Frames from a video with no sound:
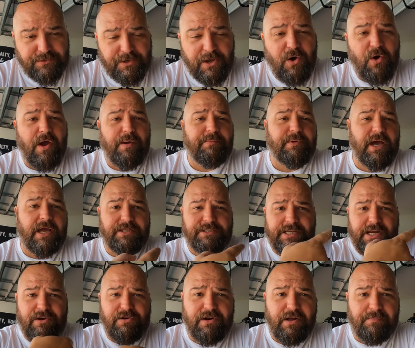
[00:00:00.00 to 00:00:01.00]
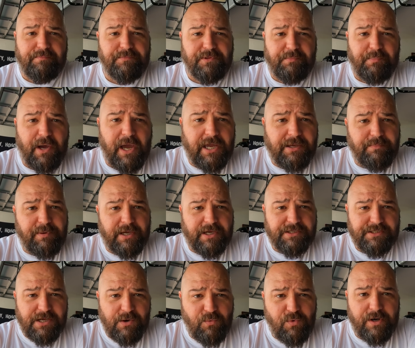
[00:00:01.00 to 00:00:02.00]
So no, I'm not tearing up the bike
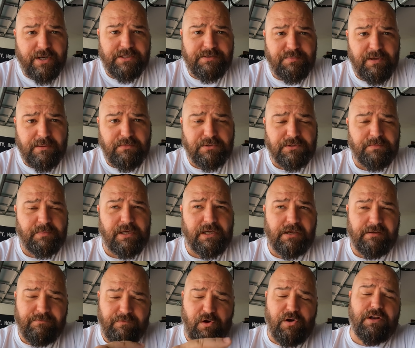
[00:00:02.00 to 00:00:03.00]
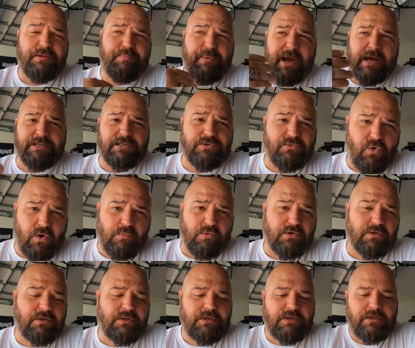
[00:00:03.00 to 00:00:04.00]
because I want it to be able to be converted back to
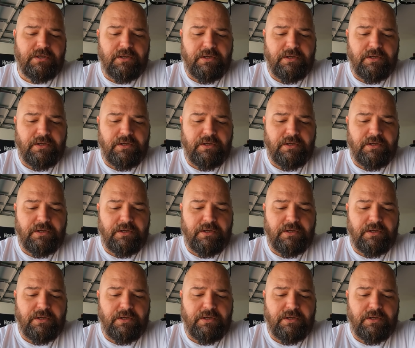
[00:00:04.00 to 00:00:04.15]
normal